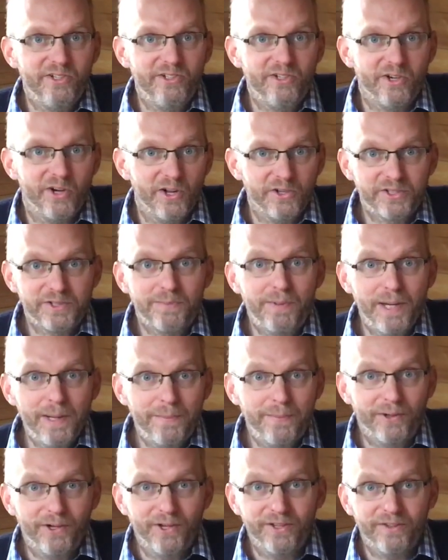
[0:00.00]
God's
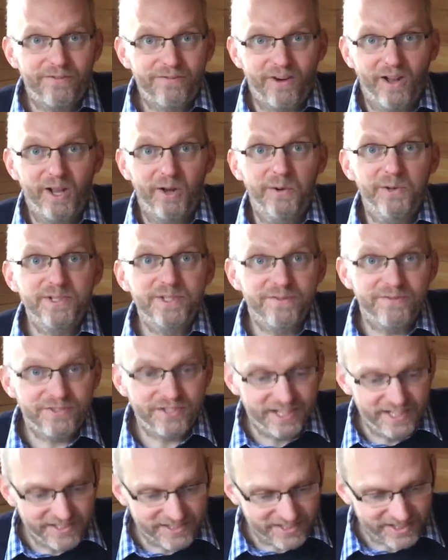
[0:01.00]
people, the followers of
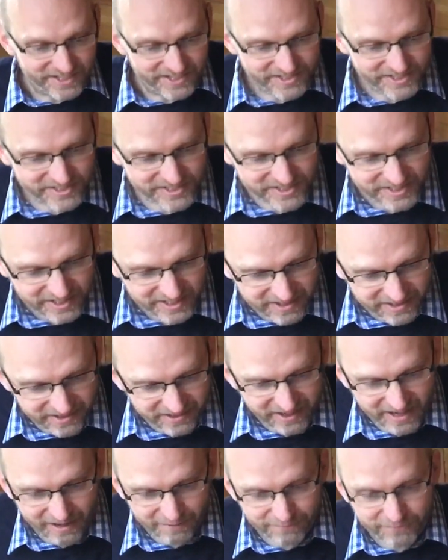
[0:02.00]
Jesus,
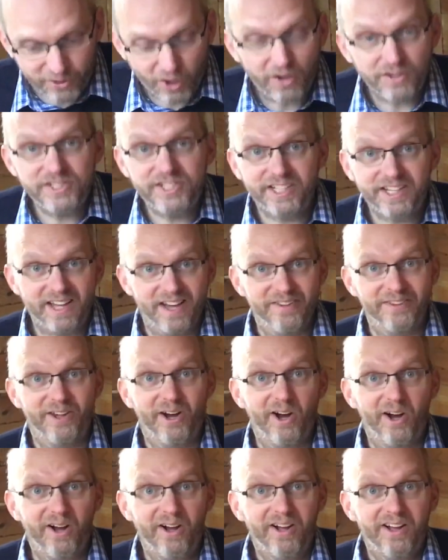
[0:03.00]
have got
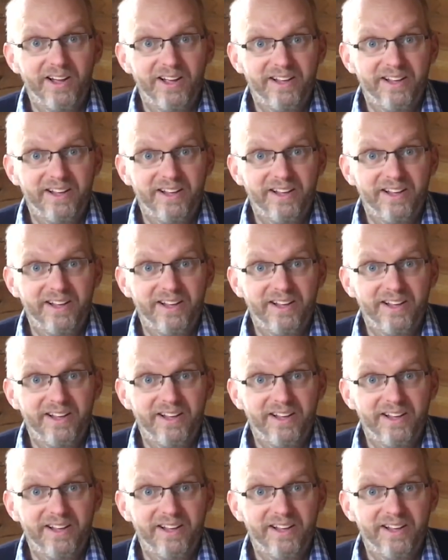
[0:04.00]
together,